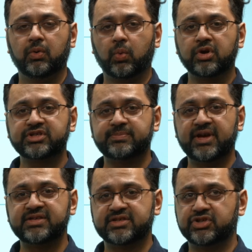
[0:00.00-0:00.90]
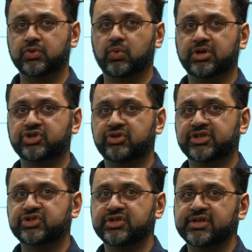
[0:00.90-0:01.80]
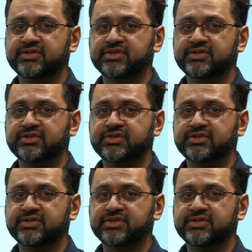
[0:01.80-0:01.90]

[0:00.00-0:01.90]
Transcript: workspace and your work directory.